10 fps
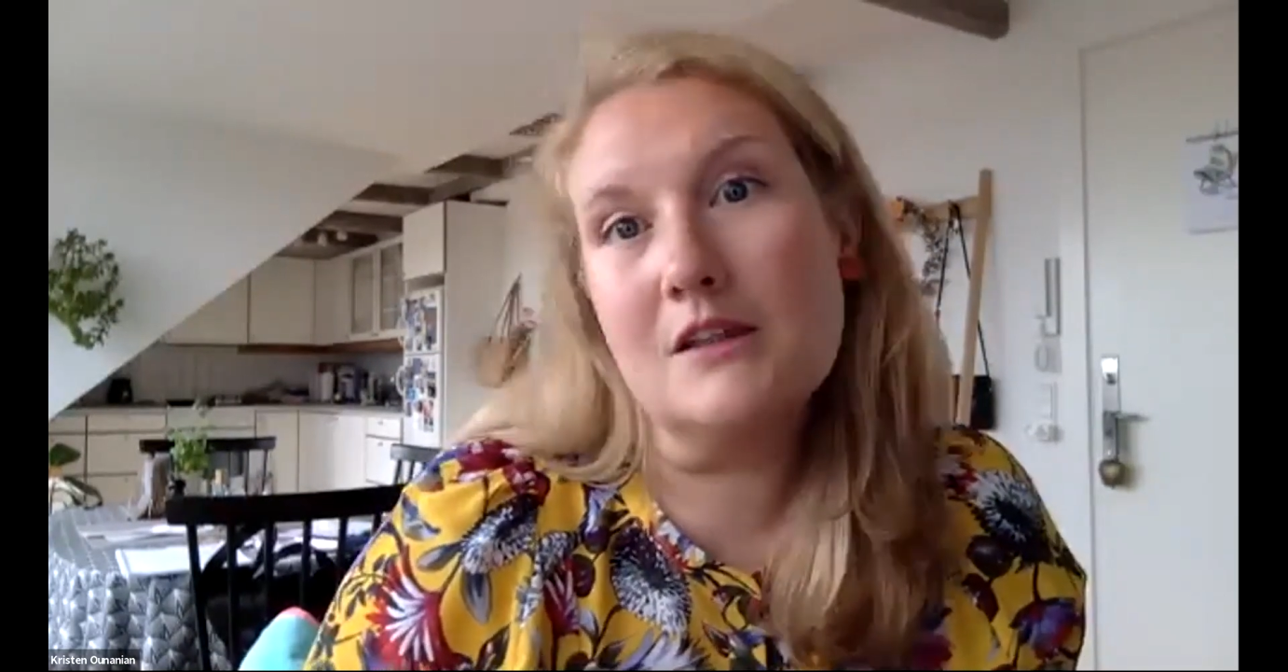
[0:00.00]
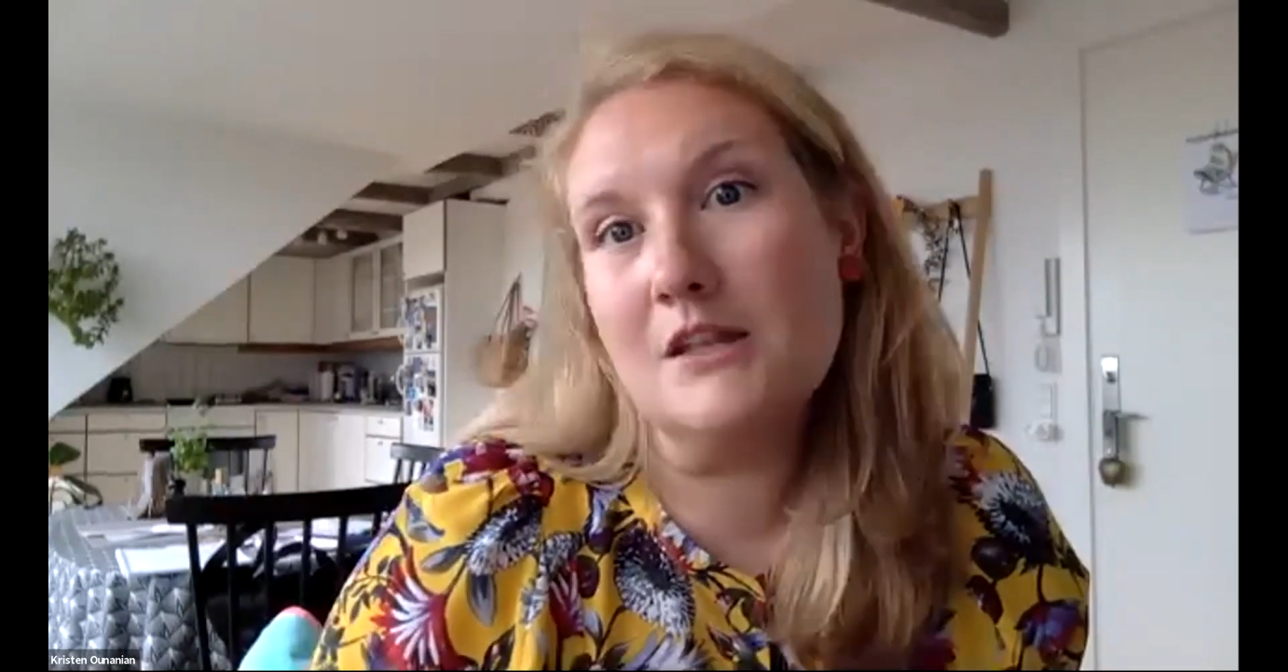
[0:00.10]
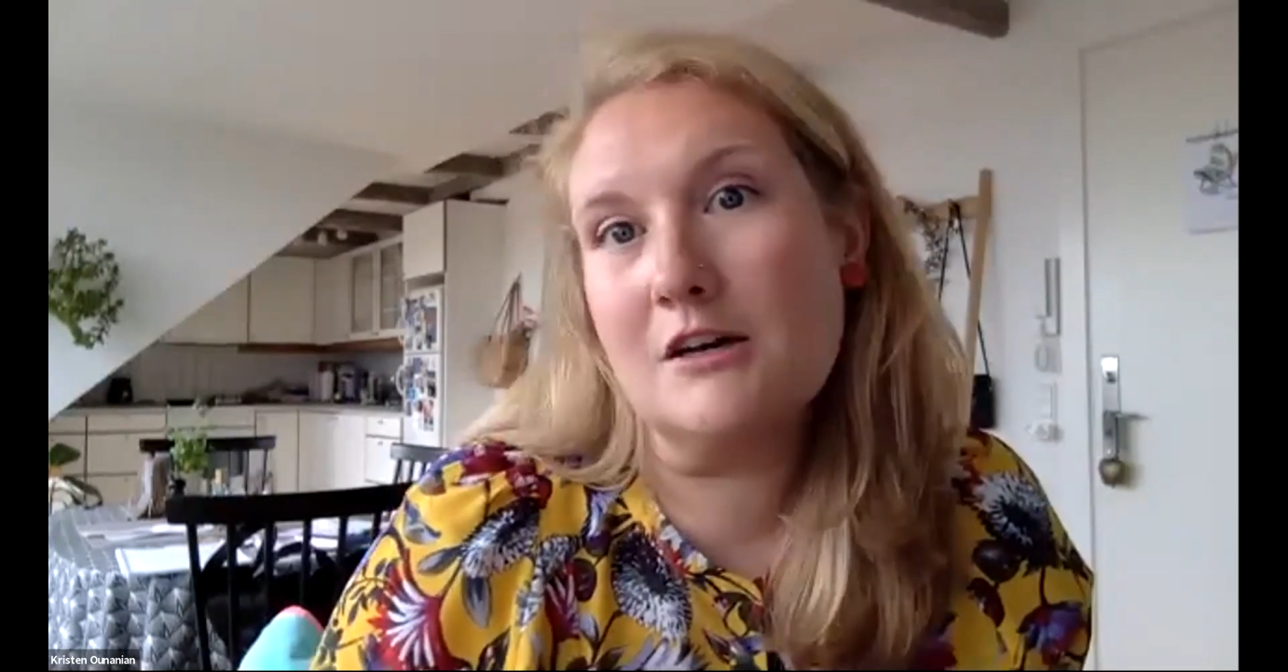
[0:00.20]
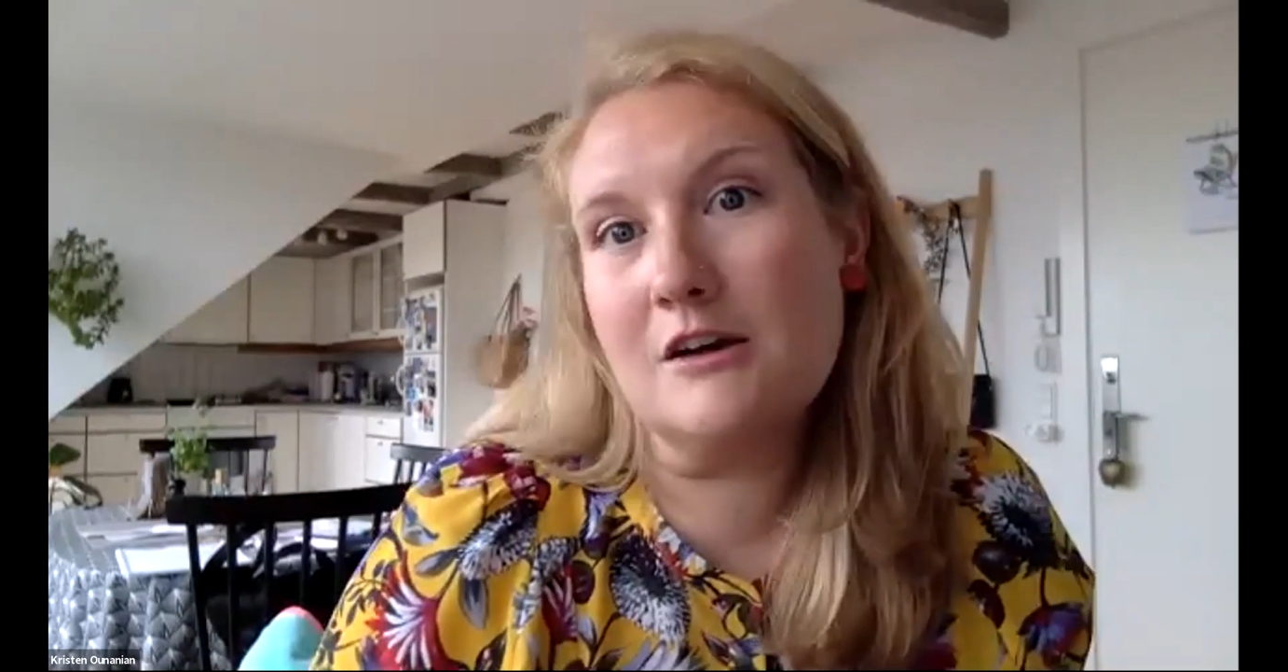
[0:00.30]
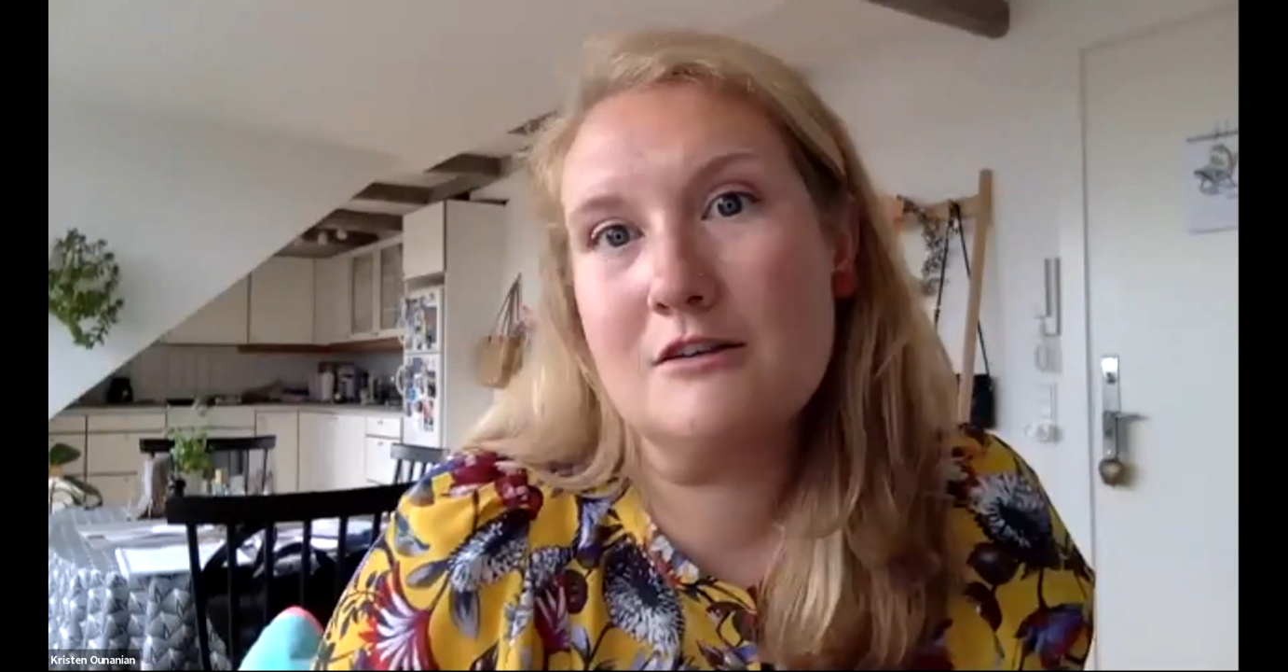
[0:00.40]
I
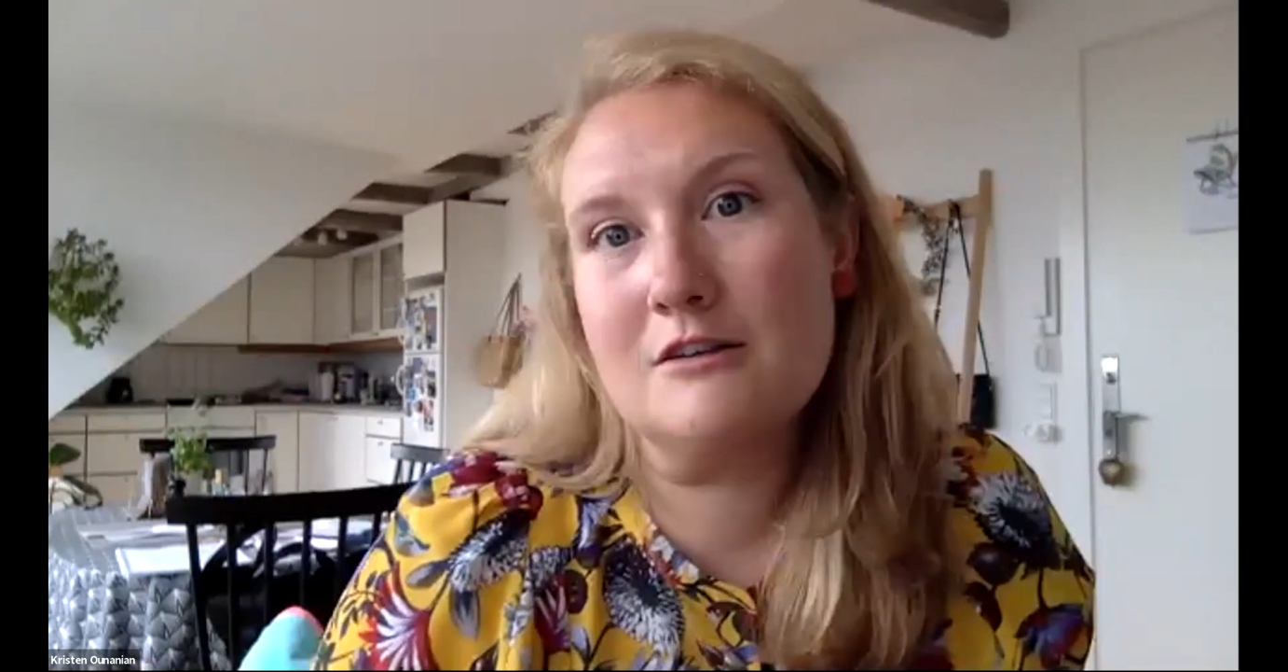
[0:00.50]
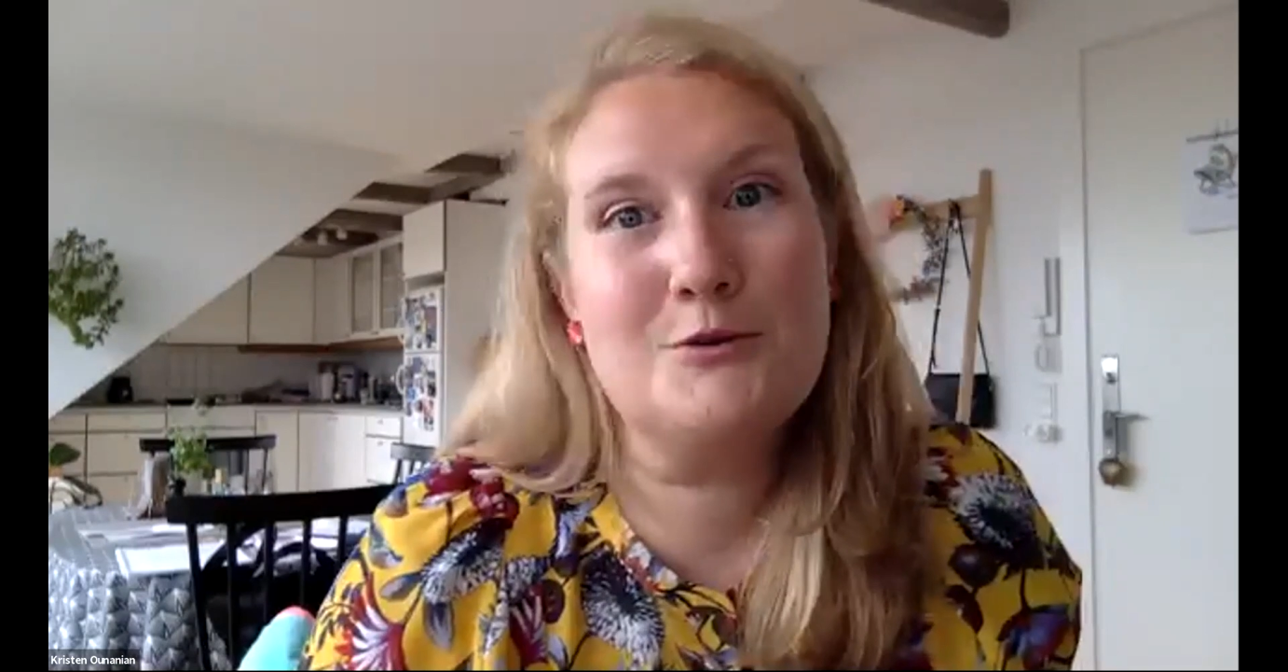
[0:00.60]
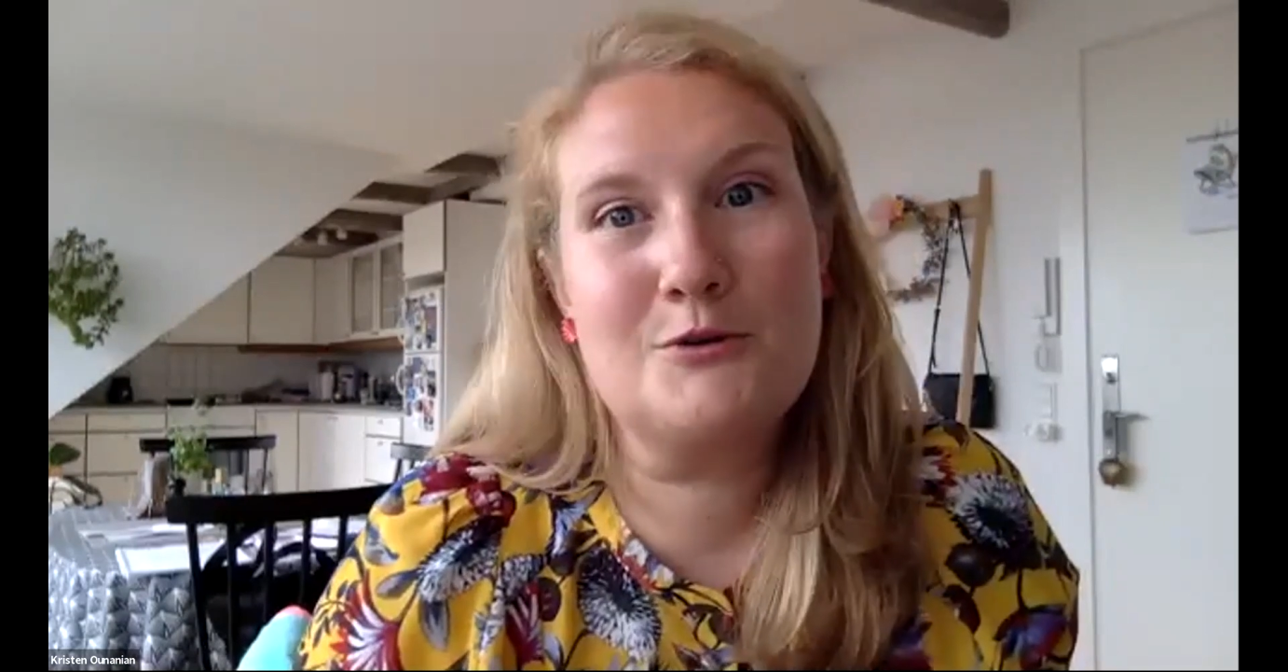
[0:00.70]
think also